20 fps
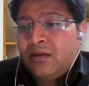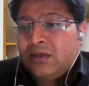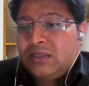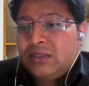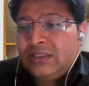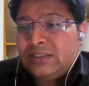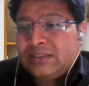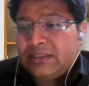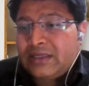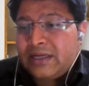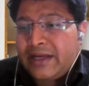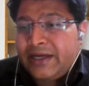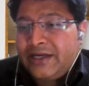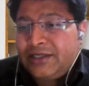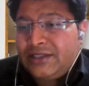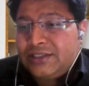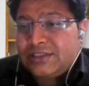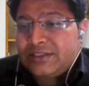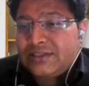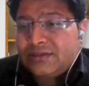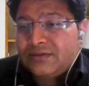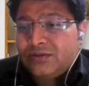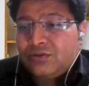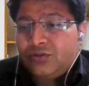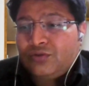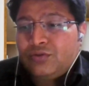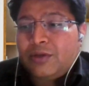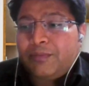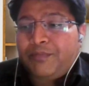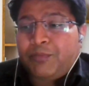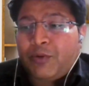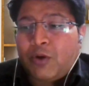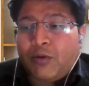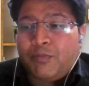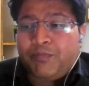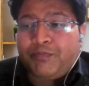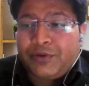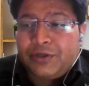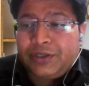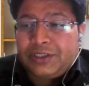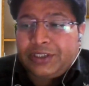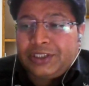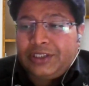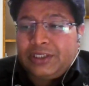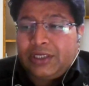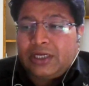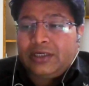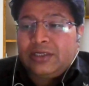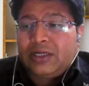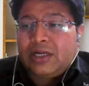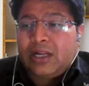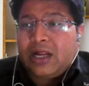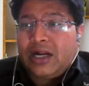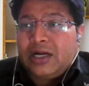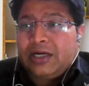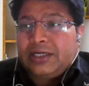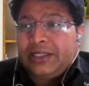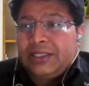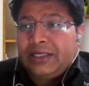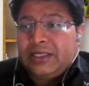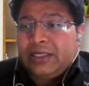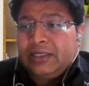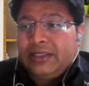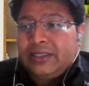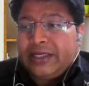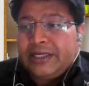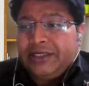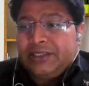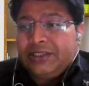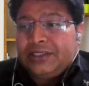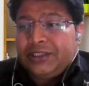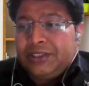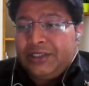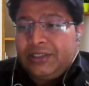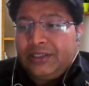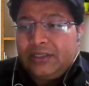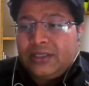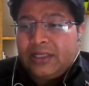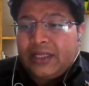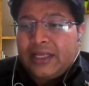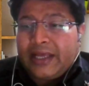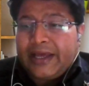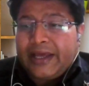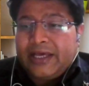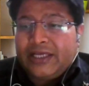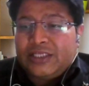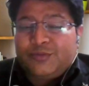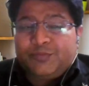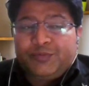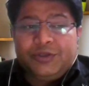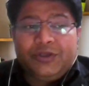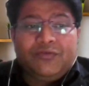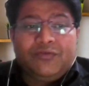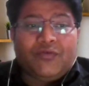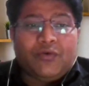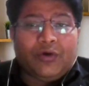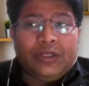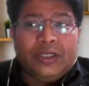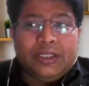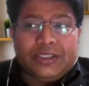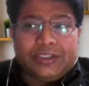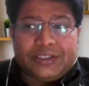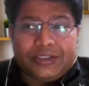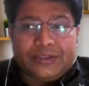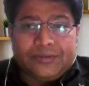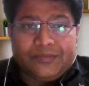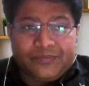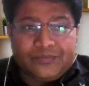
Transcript: his rights to the property under Article 19 has been violated.